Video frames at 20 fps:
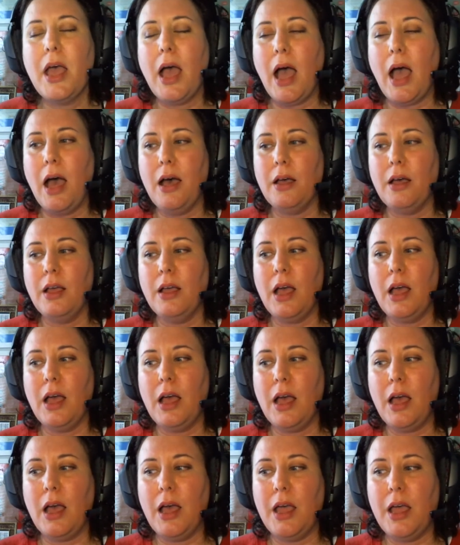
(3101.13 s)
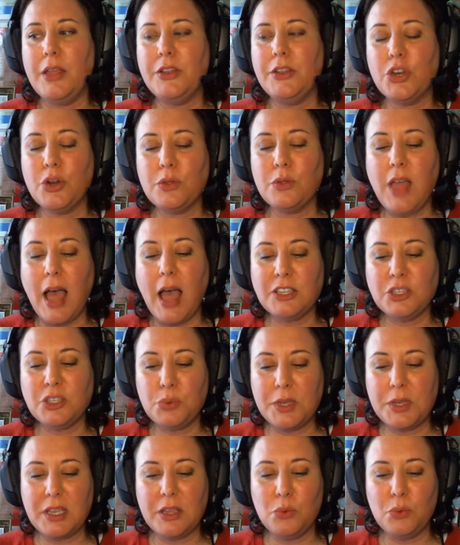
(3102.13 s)
Uh, and you know, last
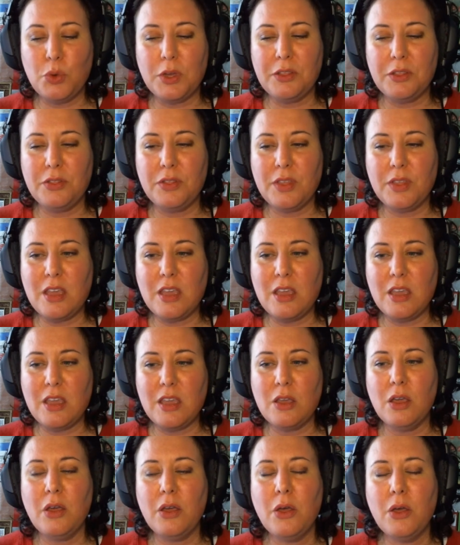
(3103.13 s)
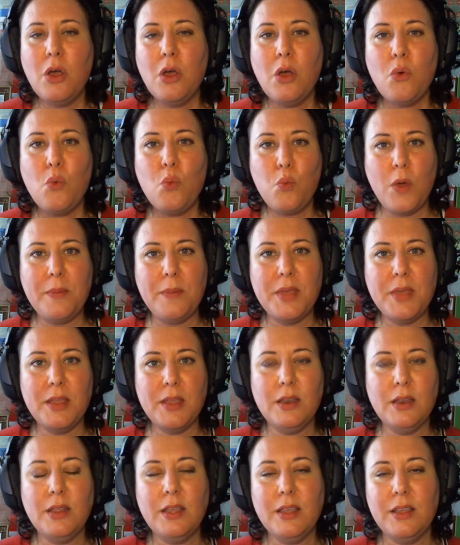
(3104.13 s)
weekend with the
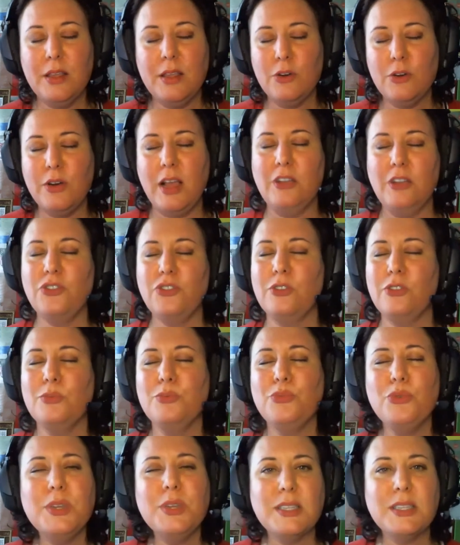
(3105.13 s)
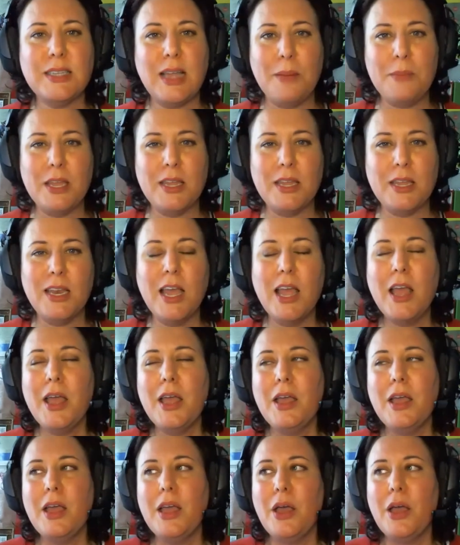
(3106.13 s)
Women International Brewing Summit,
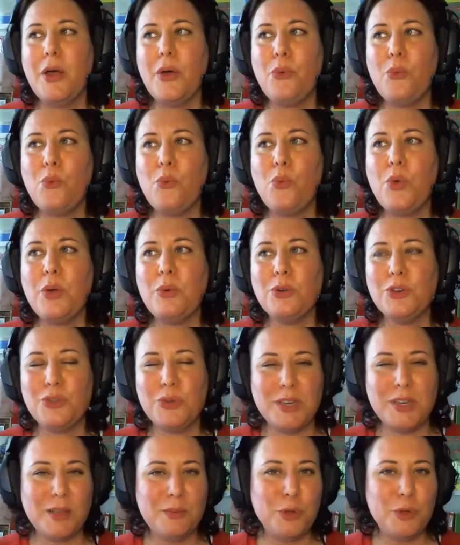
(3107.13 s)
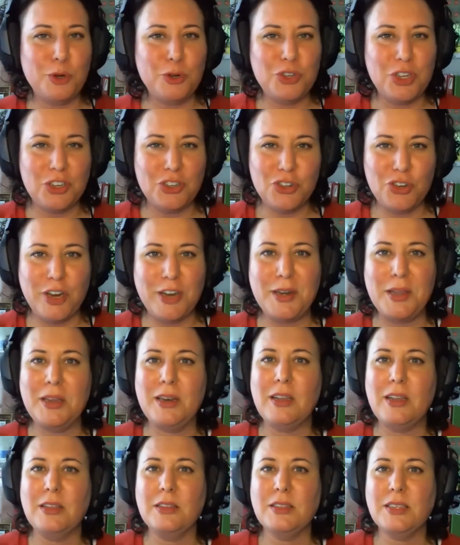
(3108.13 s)
we were doing a beer judge
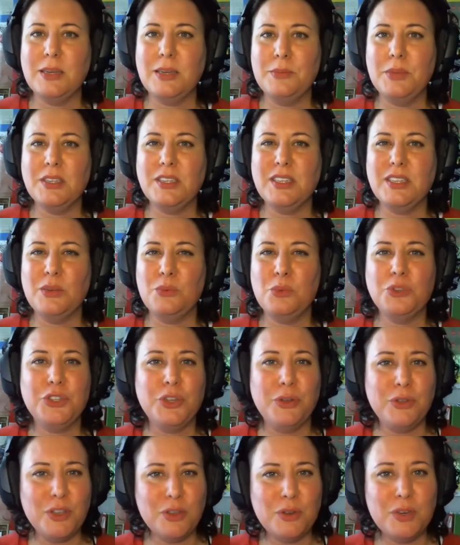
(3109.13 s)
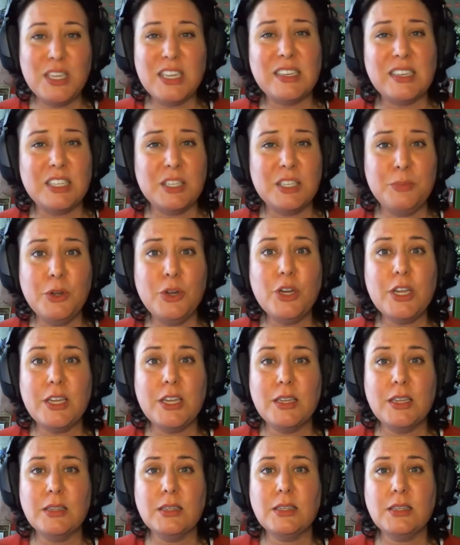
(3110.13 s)
training and somebody said, Well, don't you need
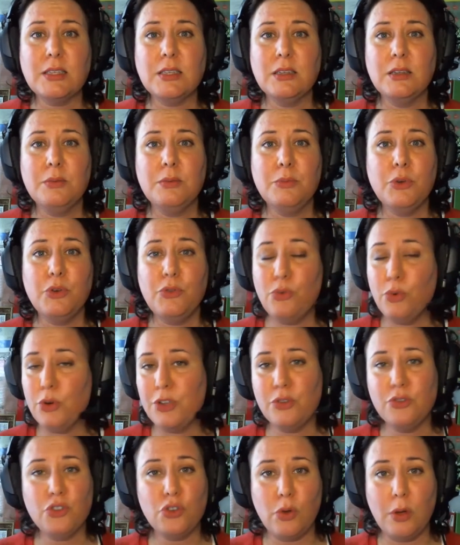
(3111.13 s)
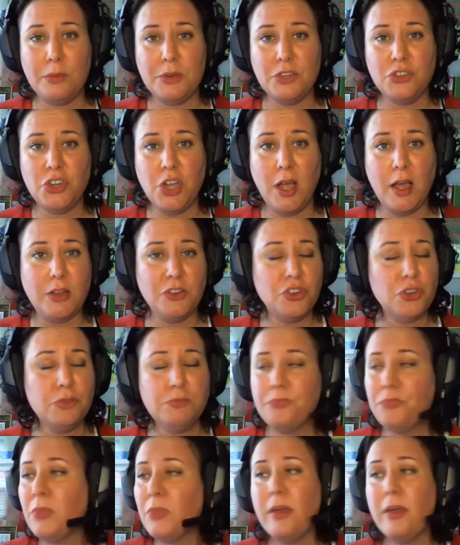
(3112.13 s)
experience before you show up to judge?